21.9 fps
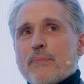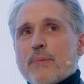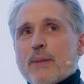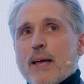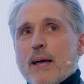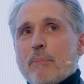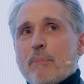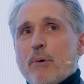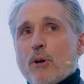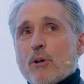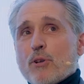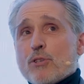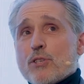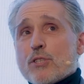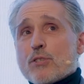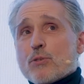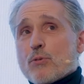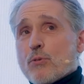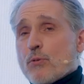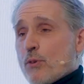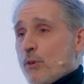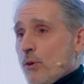Apologies
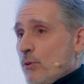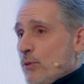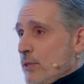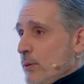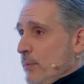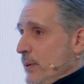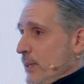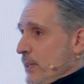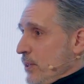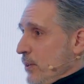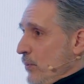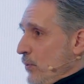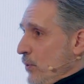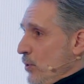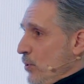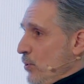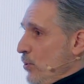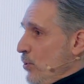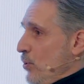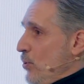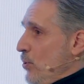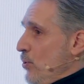to those amongst of
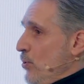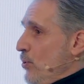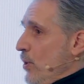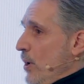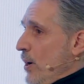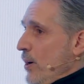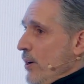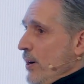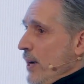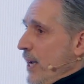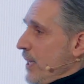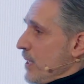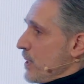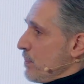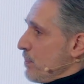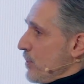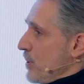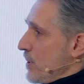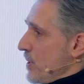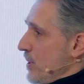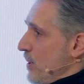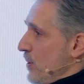you who are
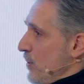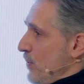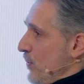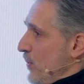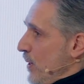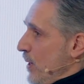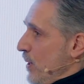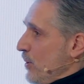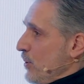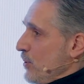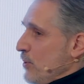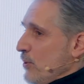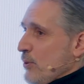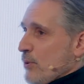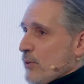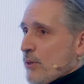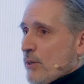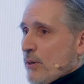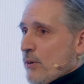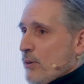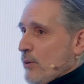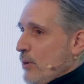experts in the field or
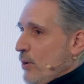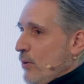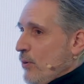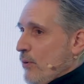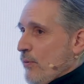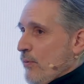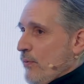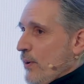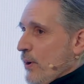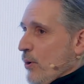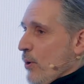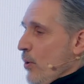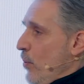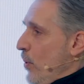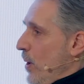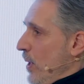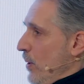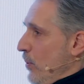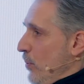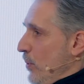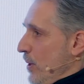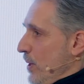know very
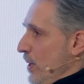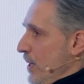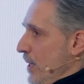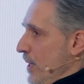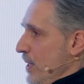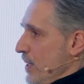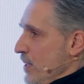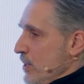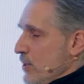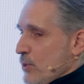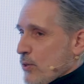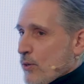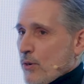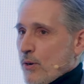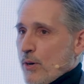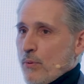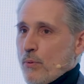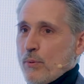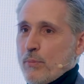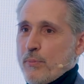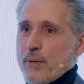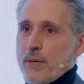well what it is. So I
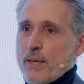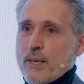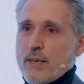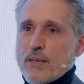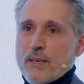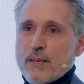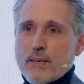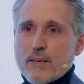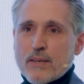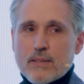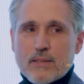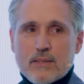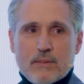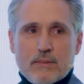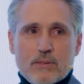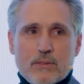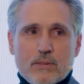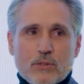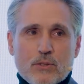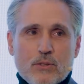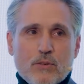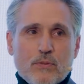will be
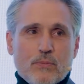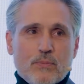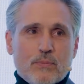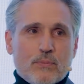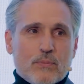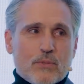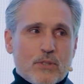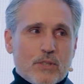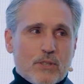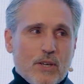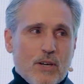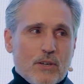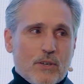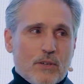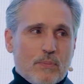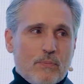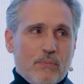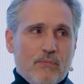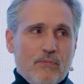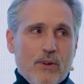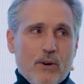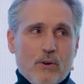start
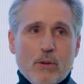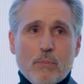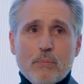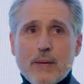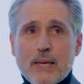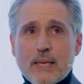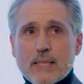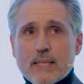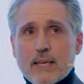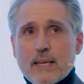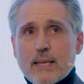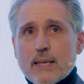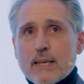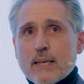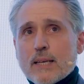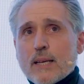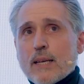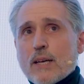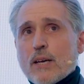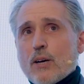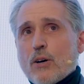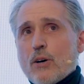very basically
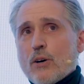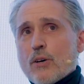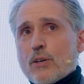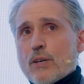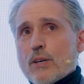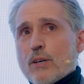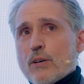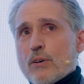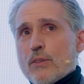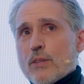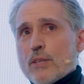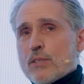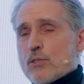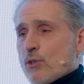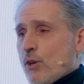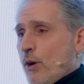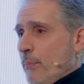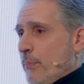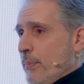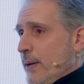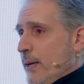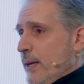on this
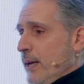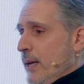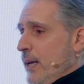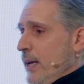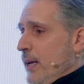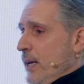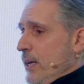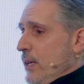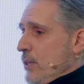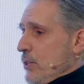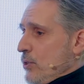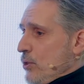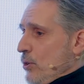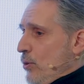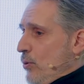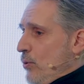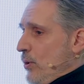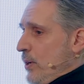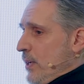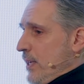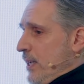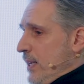topic.
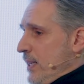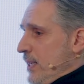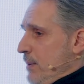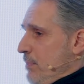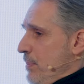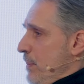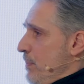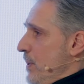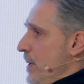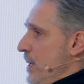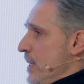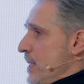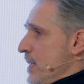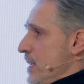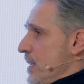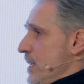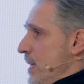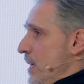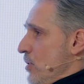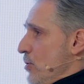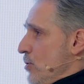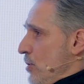So a DPP is
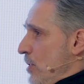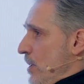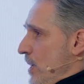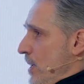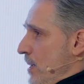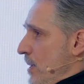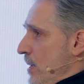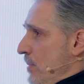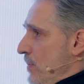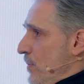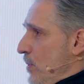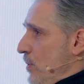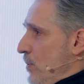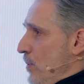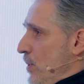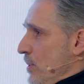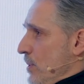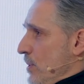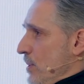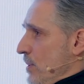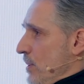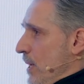essentially, if you
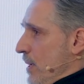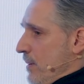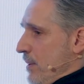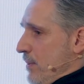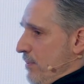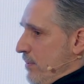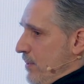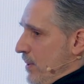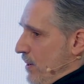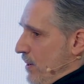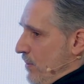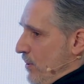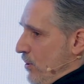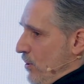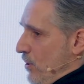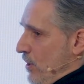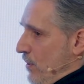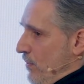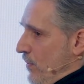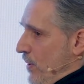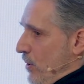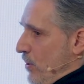want, like
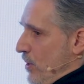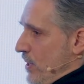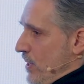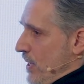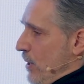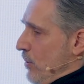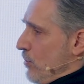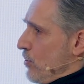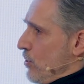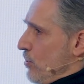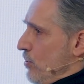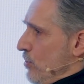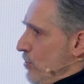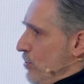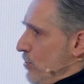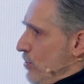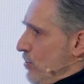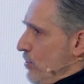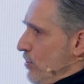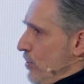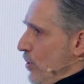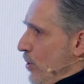on a very
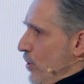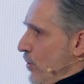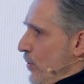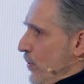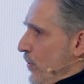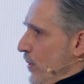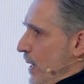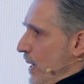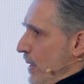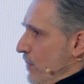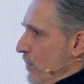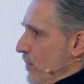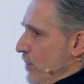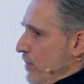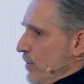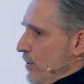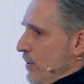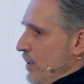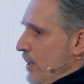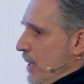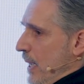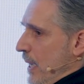down-to-earth
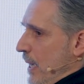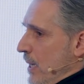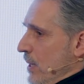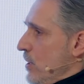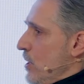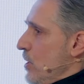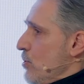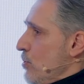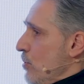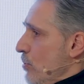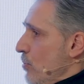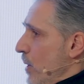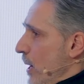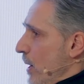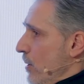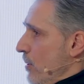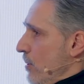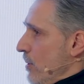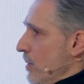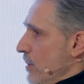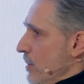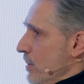level, a digital
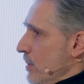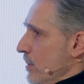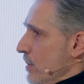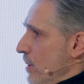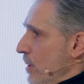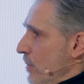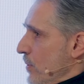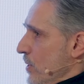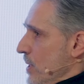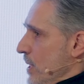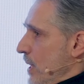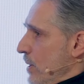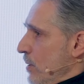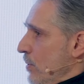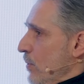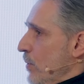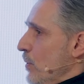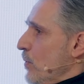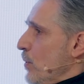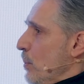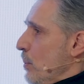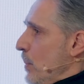record of a set of
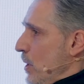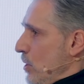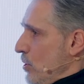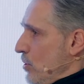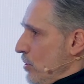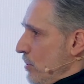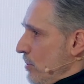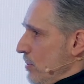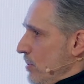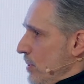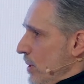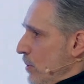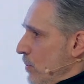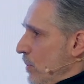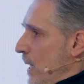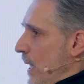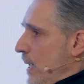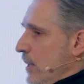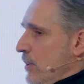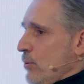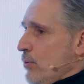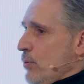information that
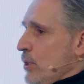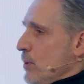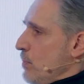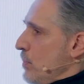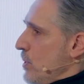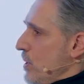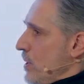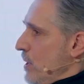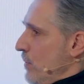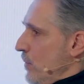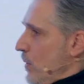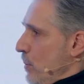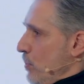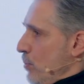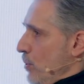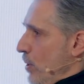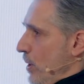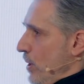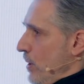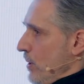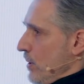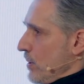relate to a specific
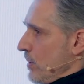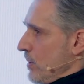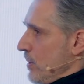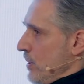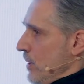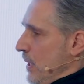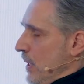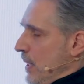product.